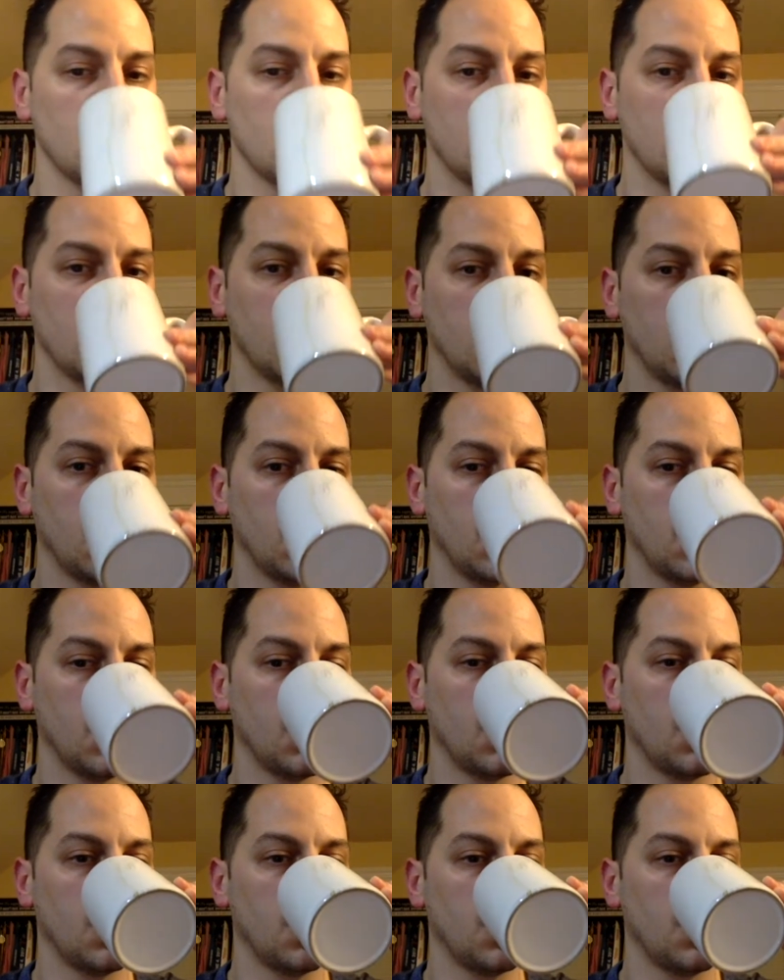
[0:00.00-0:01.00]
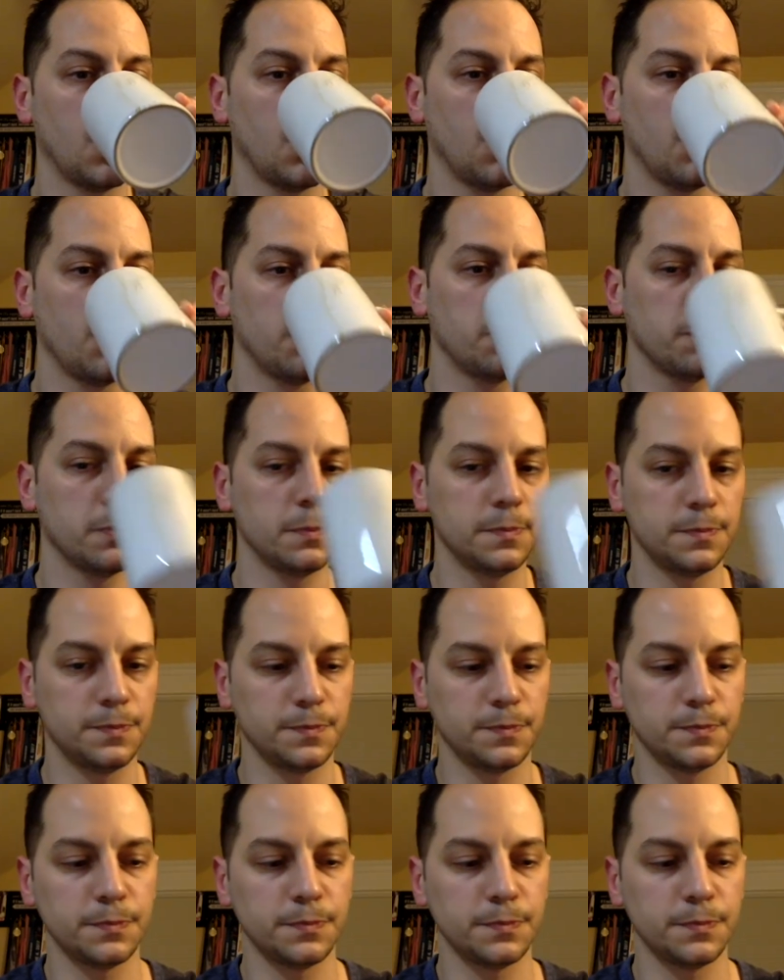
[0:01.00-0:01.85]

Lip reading: Nothing is said.